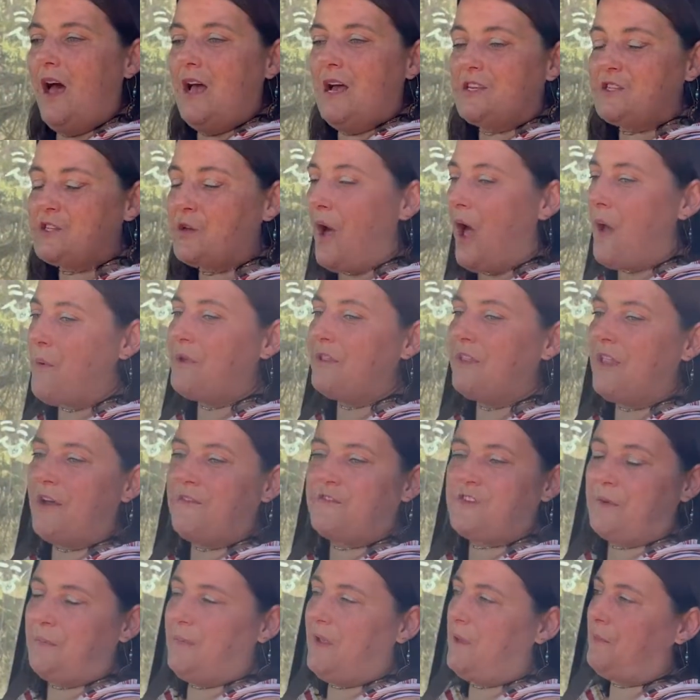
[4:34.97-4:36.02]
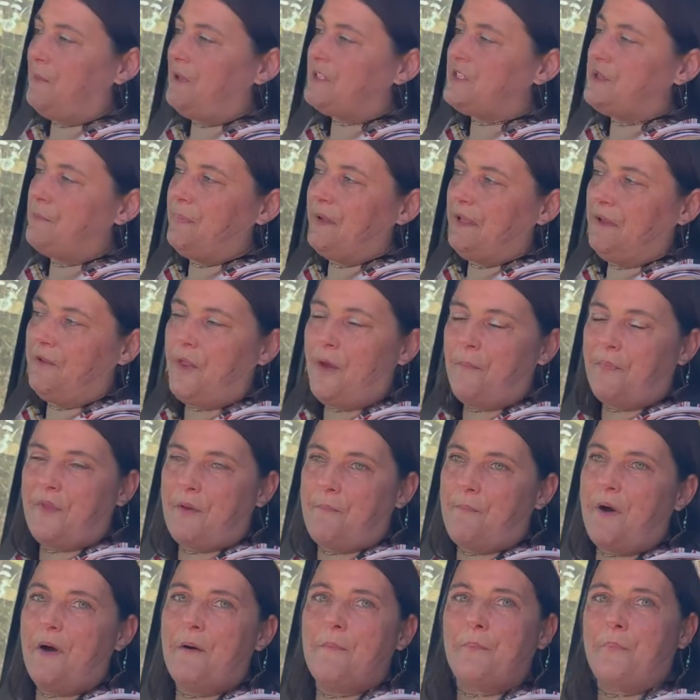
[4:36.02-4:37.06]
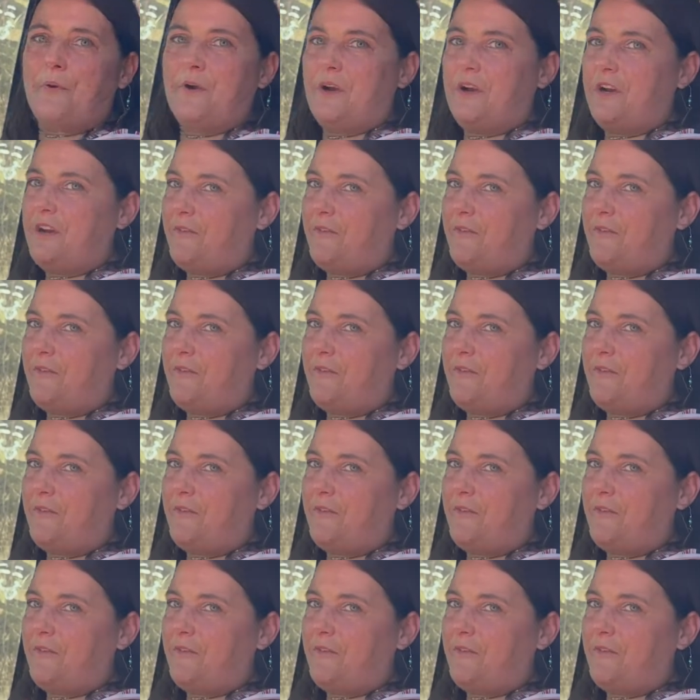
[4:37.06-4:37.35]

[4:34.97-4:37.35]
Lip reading: So I would love to be able to build up the bumper,